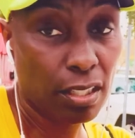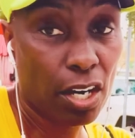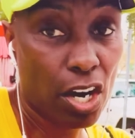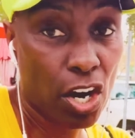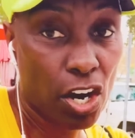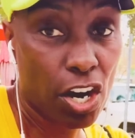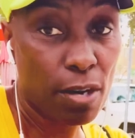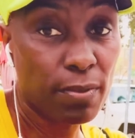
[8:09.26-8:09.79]

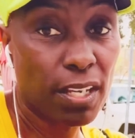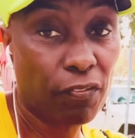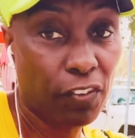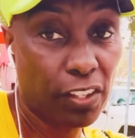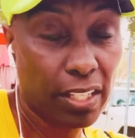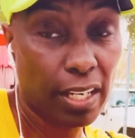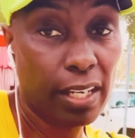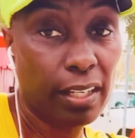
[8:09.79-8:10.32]
herbs are
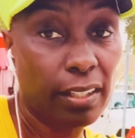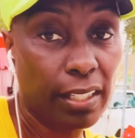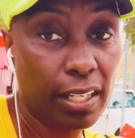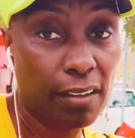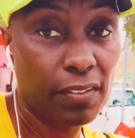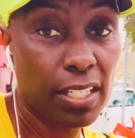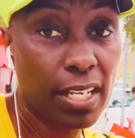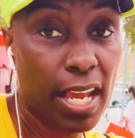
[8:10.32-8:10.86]
for the healing
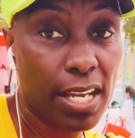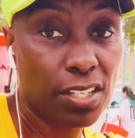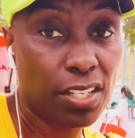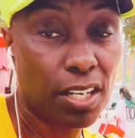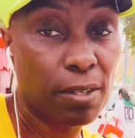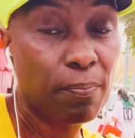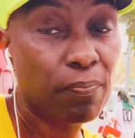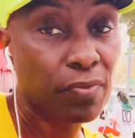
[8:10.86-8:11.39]
of the
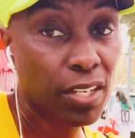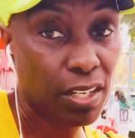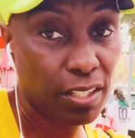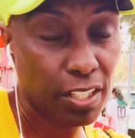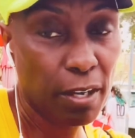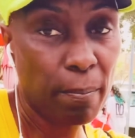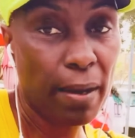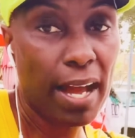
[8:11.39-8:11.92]
nation,
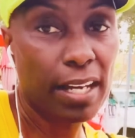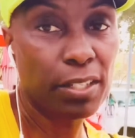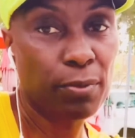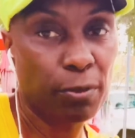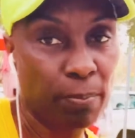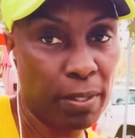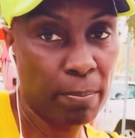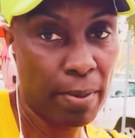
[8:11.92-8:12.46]
your body
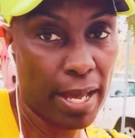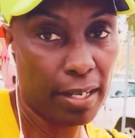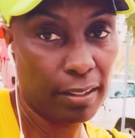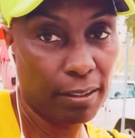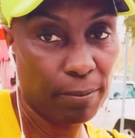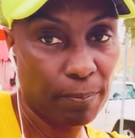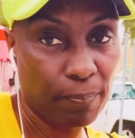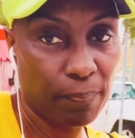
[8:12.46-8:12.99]
will be better.
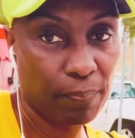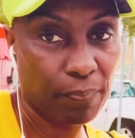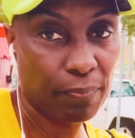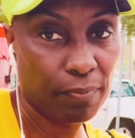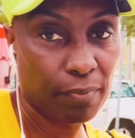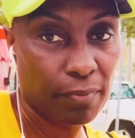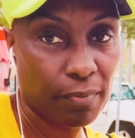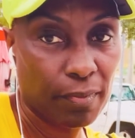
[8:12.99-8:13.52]

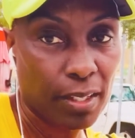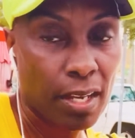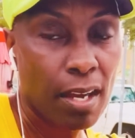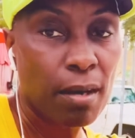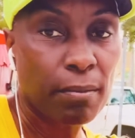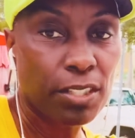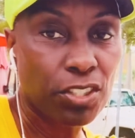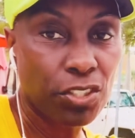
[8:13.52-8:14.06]

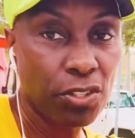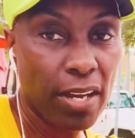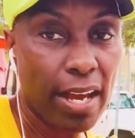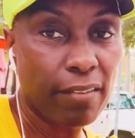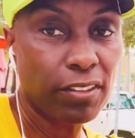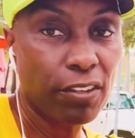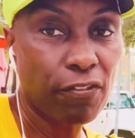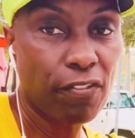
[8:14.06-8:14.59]
But you
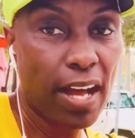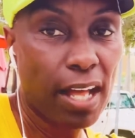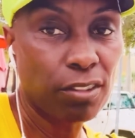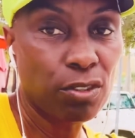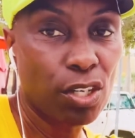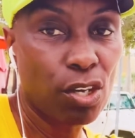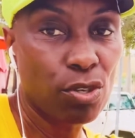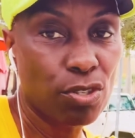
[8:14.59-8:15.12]
have to
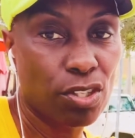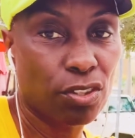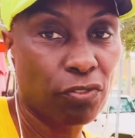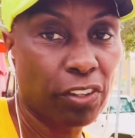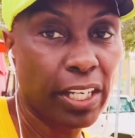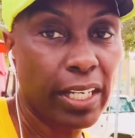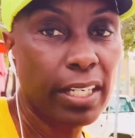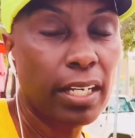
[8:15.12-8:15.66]
follow those
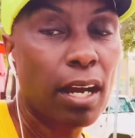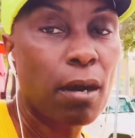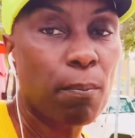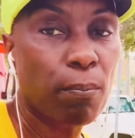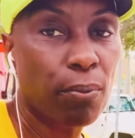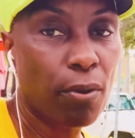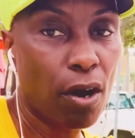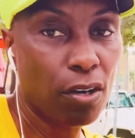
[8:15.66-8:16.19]
three
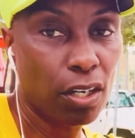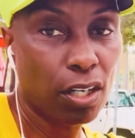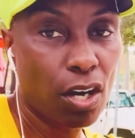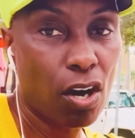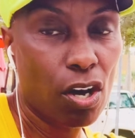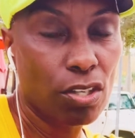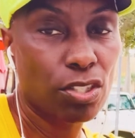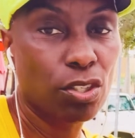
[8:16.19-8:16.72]

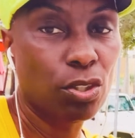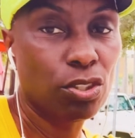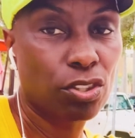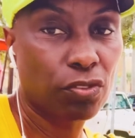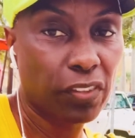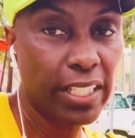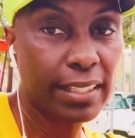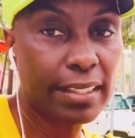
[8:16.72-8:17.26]
protocols, those
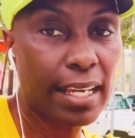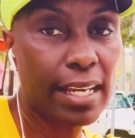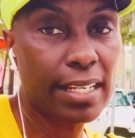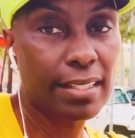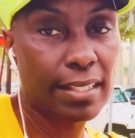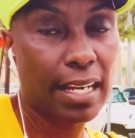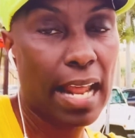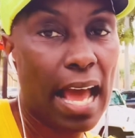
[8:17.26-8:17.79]
three
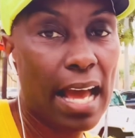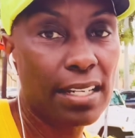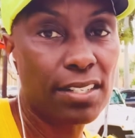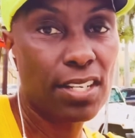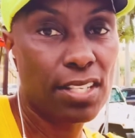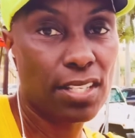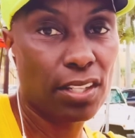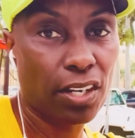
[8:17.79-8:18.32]
things that I
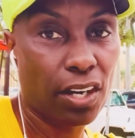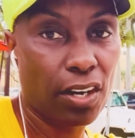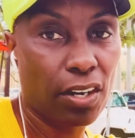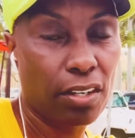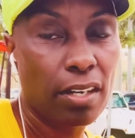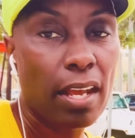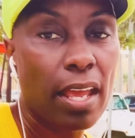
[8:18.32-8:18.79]
just learned